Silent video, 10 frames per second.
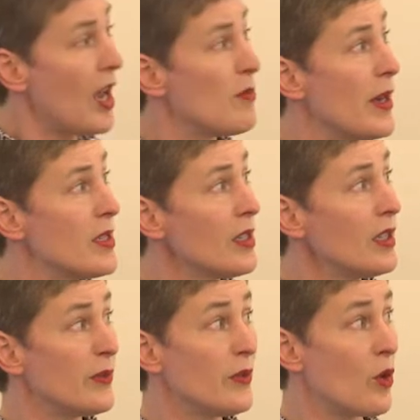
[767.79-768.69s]
And
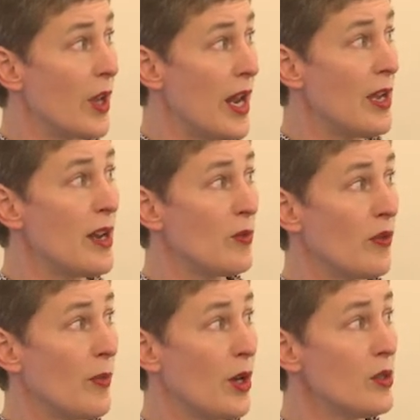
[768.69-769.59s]
basically, if you've got n number
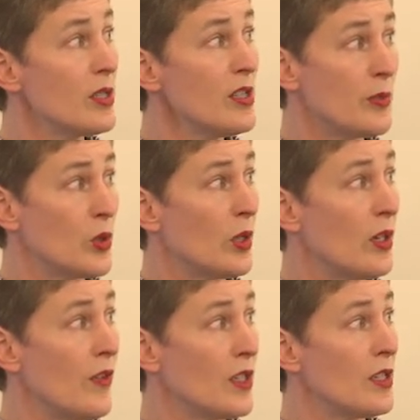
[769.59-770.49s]
of meioses between
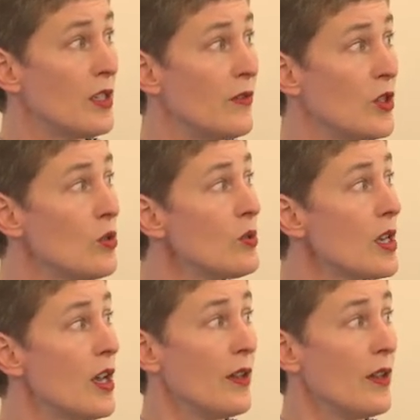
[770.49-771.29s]
affected individuals,